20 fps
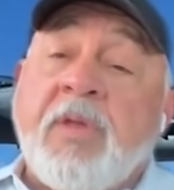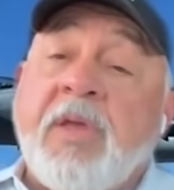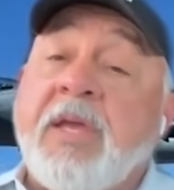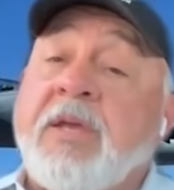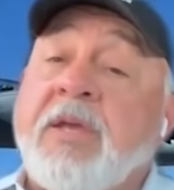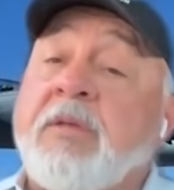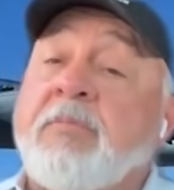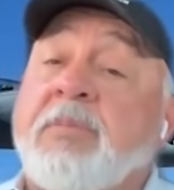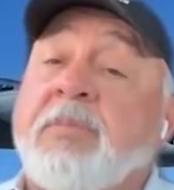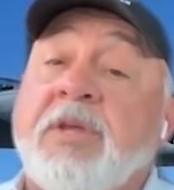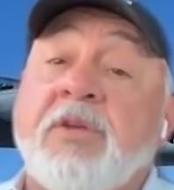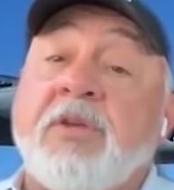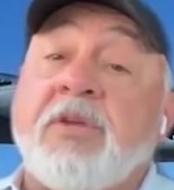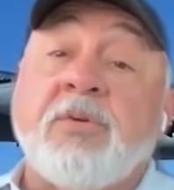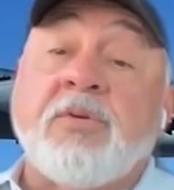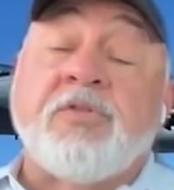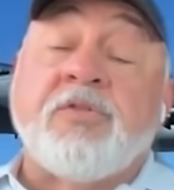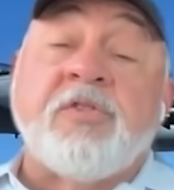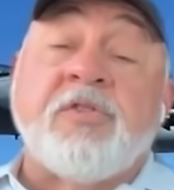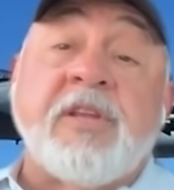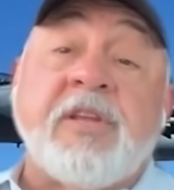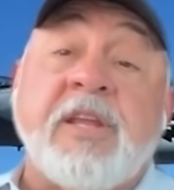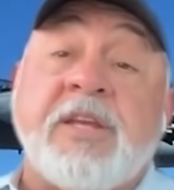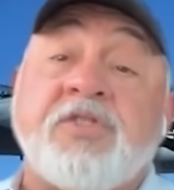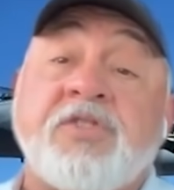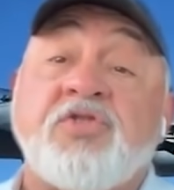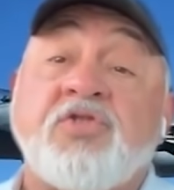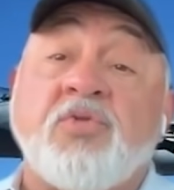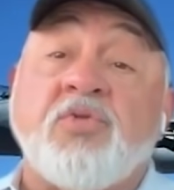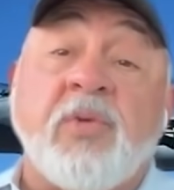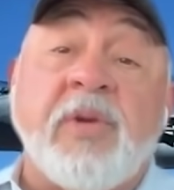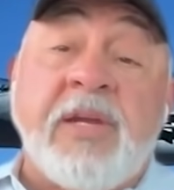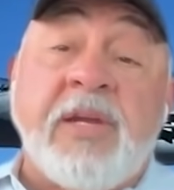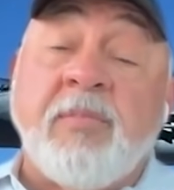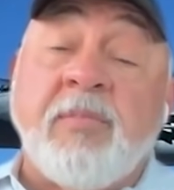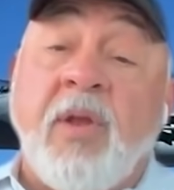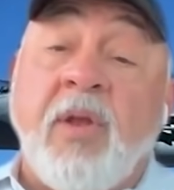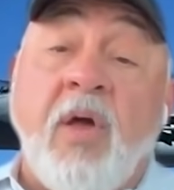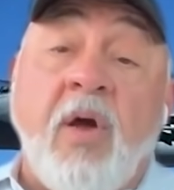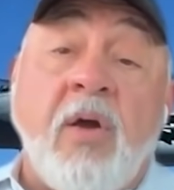It can be used in
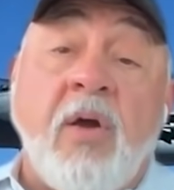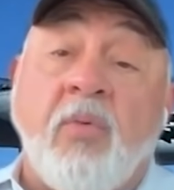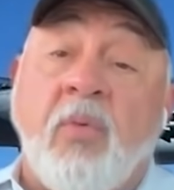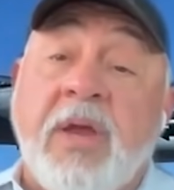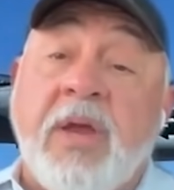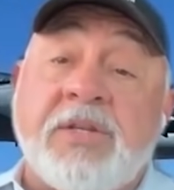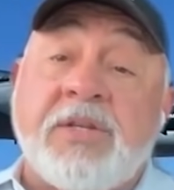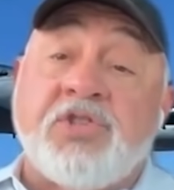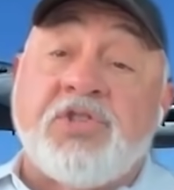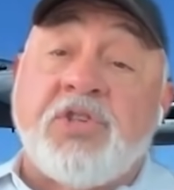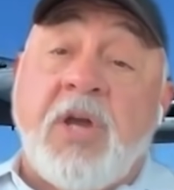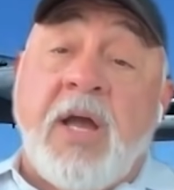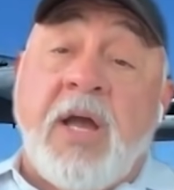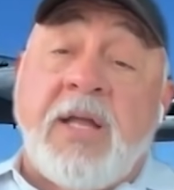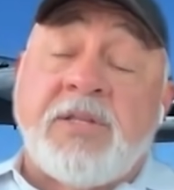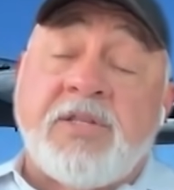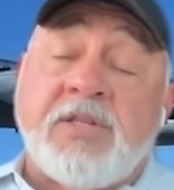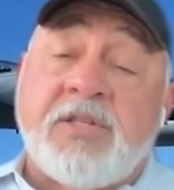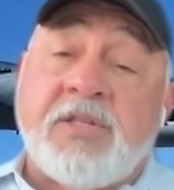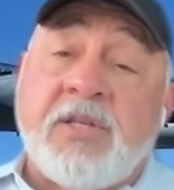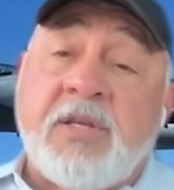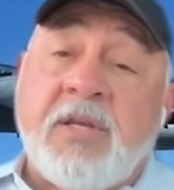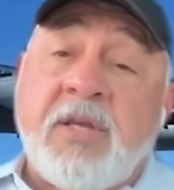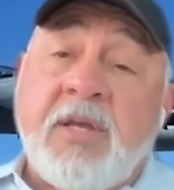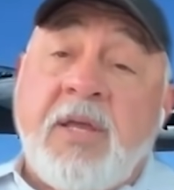extreme long-range shots.